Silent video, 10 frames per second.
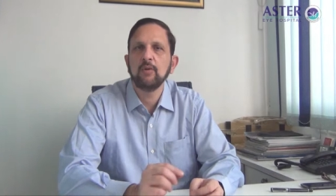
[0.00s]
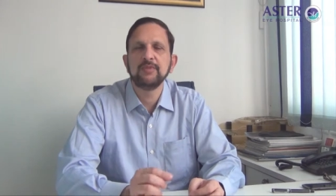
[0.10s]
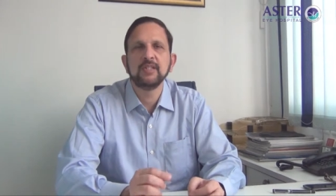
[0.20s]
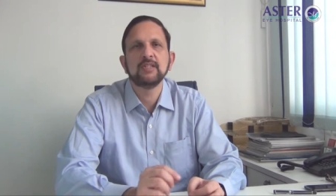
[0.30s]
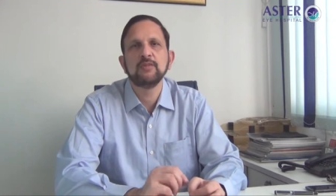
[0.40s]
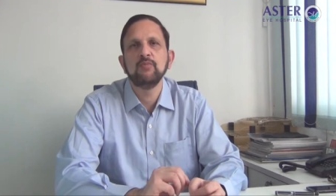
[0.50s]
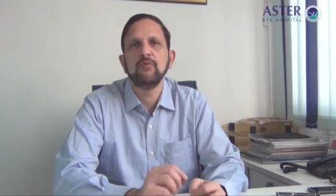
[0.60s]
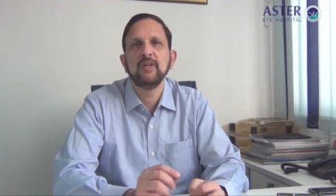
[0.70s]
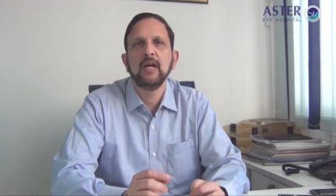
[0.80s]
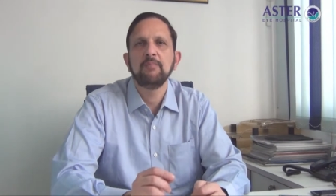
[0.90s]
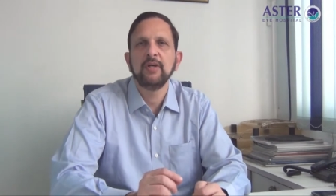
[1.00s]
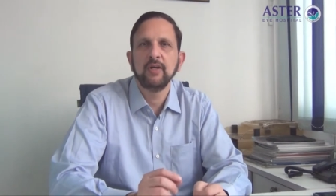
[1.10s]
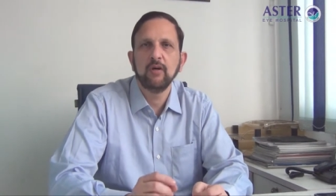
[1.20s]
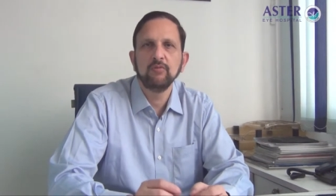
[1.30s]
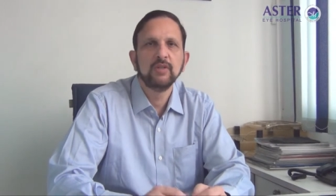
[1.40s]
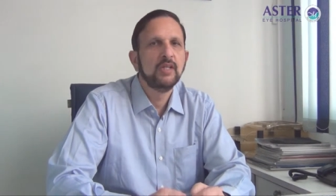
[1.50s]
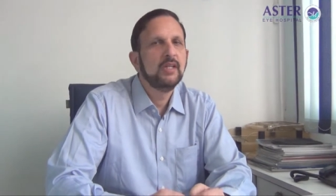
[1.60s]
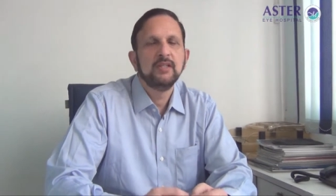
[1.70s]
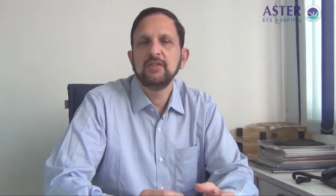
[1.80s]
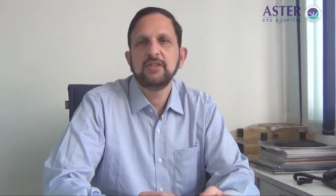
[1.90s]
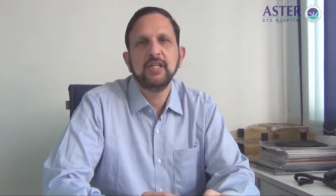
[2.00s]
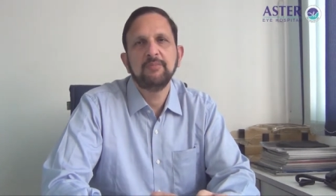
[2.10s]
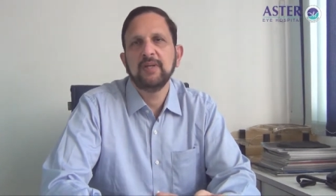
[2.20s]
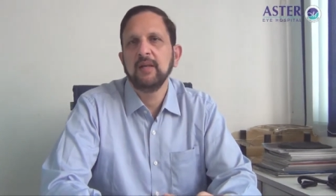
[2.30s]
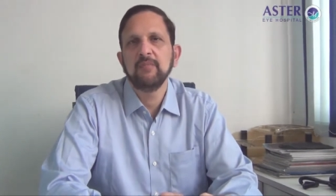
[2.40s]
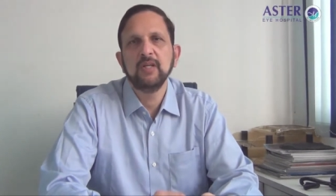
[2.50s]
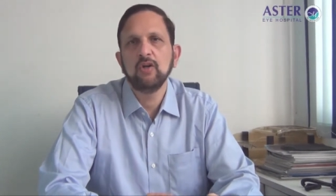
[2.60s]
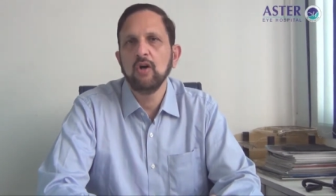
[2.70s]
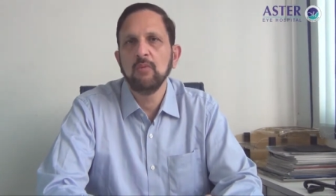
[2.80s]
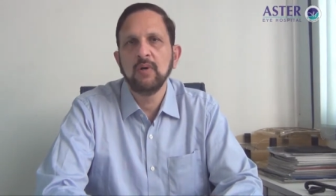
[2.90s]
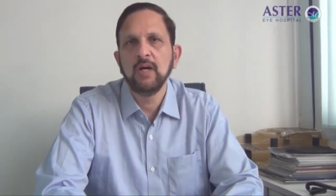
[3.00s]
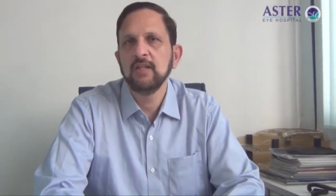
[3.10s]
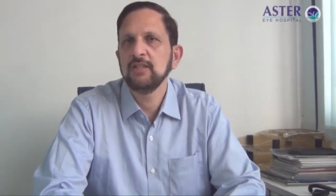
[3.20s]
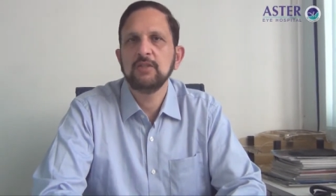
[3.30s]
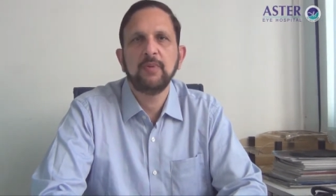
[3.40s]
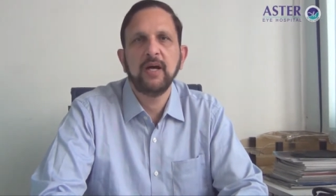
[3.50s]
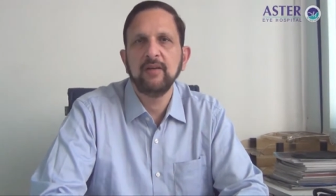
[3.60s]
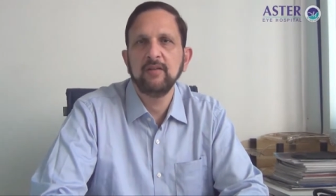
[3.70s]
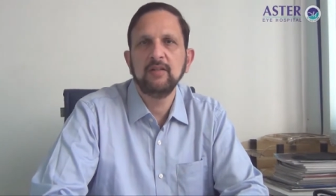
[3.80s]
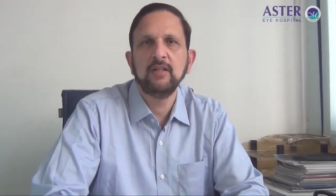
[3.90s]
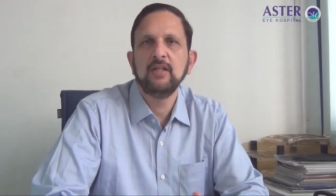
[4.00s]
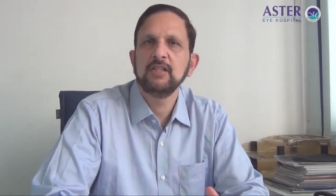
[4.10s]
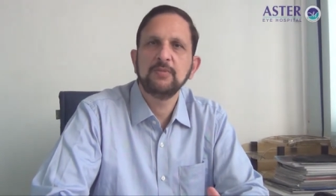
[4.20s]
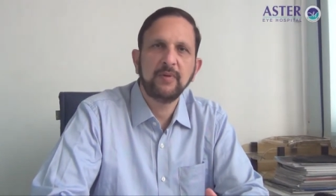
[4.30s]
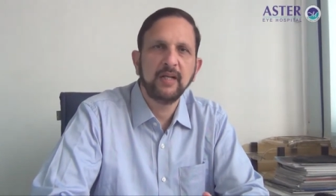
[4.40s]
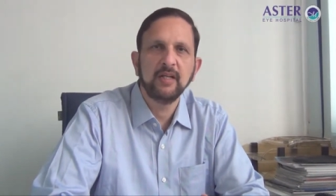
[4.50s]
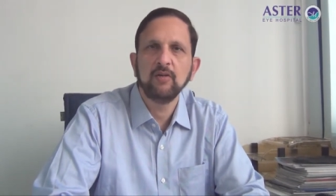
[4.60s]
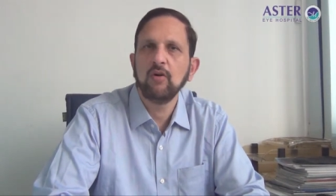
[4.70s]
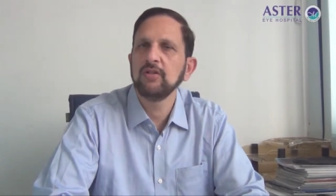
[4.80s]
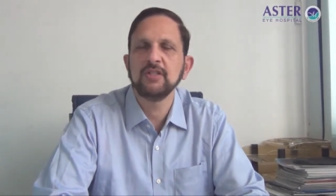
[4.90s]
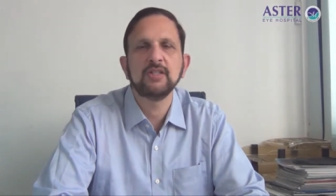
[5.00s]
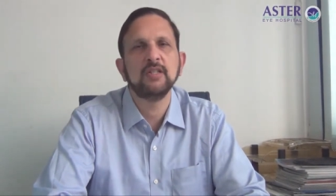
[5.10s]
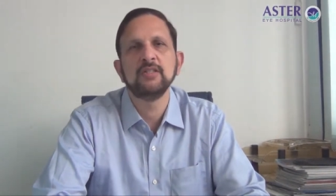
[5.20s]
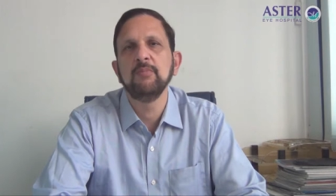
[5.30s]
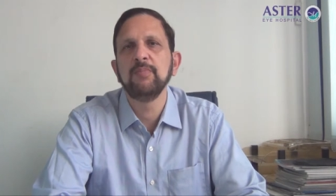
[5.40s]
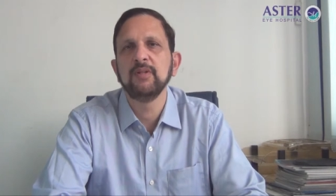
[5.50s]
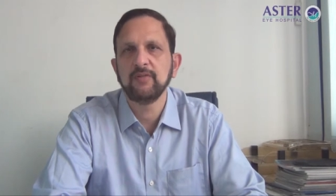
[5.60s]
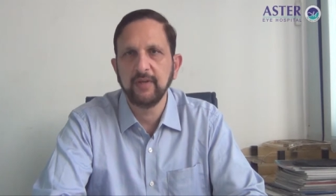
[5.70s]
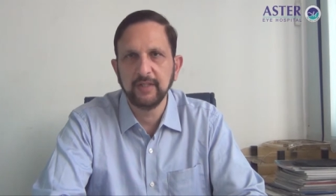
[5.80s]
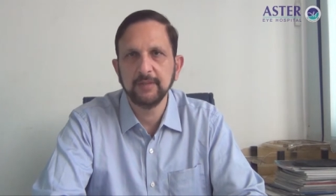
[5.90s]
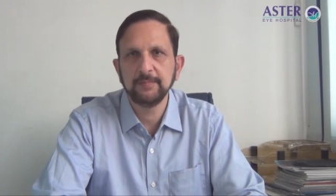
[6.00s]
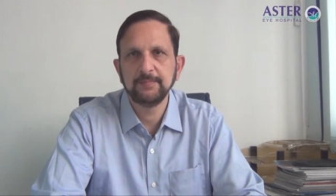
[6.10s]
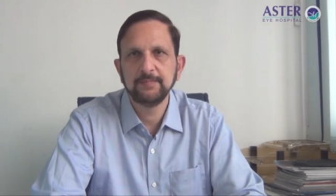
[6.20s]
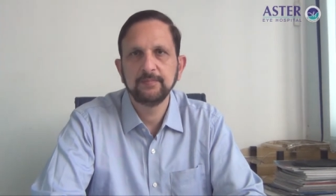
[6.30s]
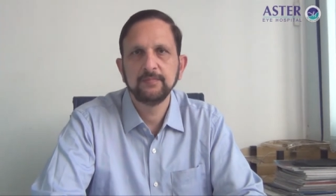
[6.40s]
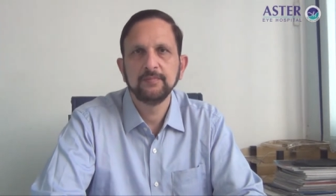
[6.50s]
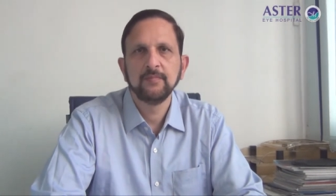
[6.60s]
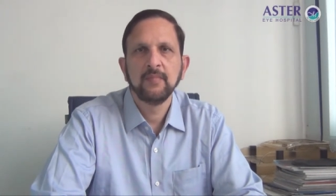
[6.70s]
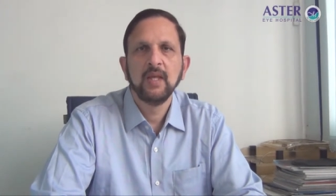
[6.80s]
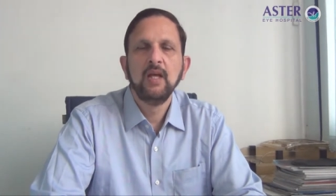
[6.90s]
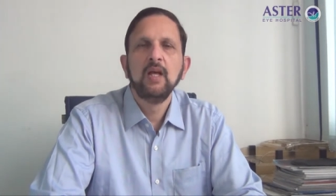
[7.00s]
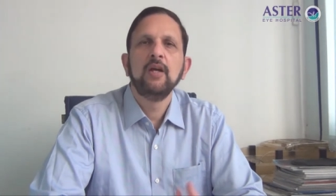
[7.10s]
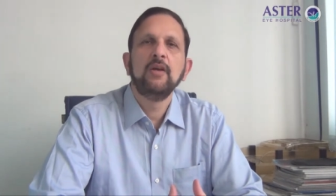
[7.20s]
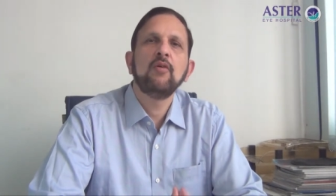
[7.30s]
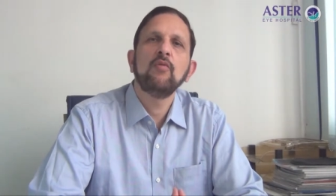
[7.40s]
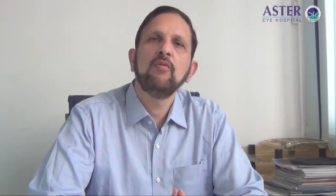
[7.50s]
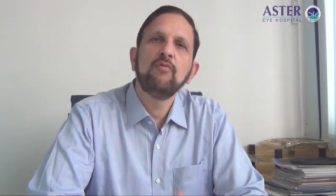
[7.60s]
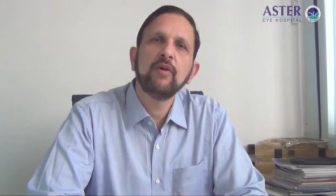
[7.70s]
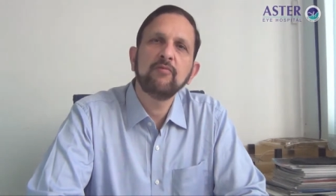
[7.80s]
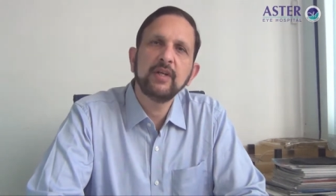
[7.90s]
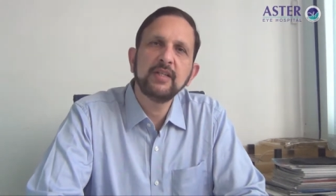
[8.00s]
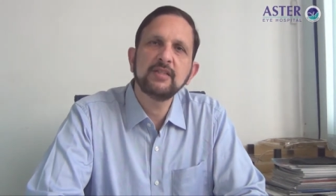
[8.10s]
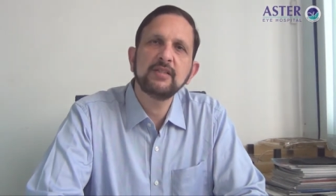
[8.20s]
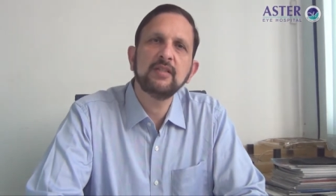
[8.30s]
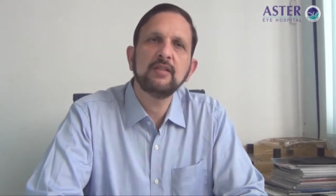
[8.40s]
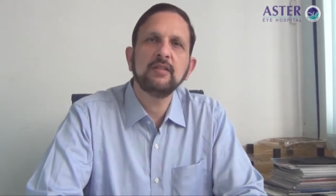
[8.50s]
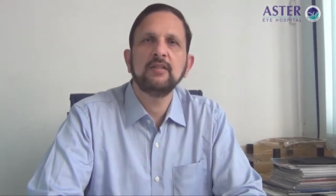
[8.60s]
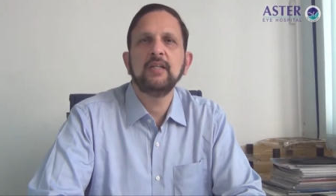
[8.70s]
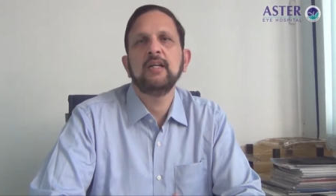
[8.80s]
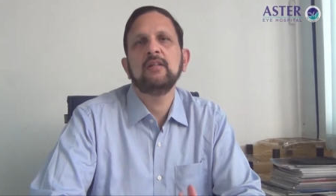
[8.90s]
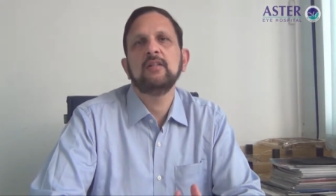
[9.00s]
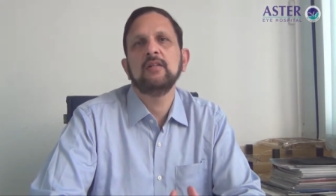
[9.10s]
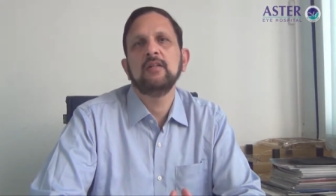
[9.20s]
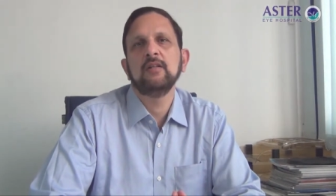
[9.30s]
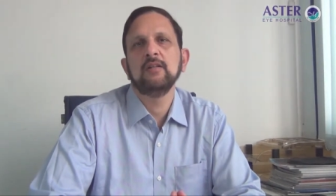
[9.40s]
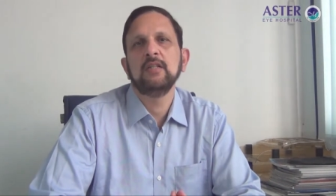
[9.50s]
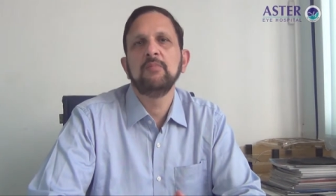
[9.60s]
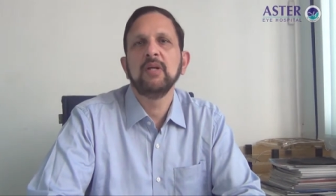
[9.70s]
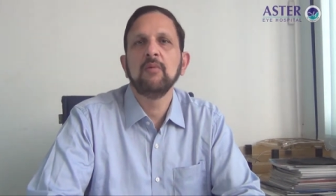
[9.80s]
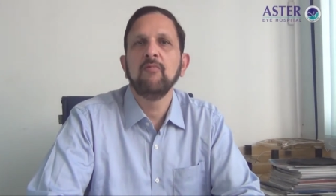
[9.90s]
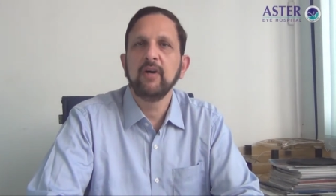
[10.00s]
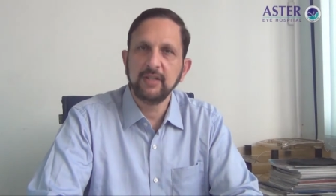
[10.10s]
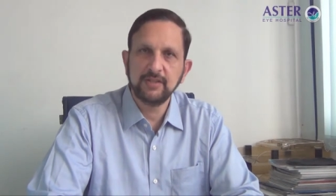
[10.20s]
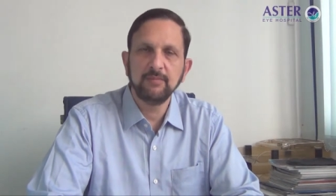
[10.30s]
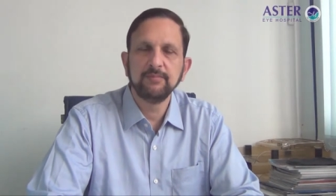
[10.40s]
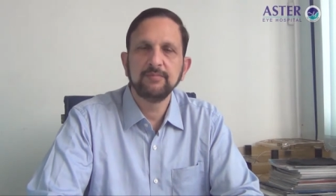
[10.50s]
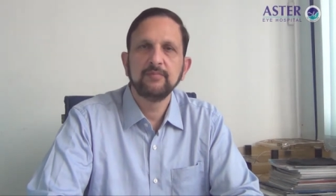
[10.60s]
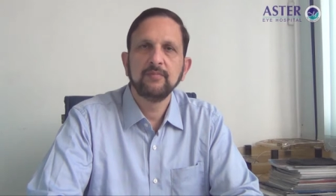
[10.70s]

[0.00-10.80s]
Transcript: objects moving up and down. The shape can be comma, spiral, a spring or just a simple thread. Now, when is it that uh, they become worrisome?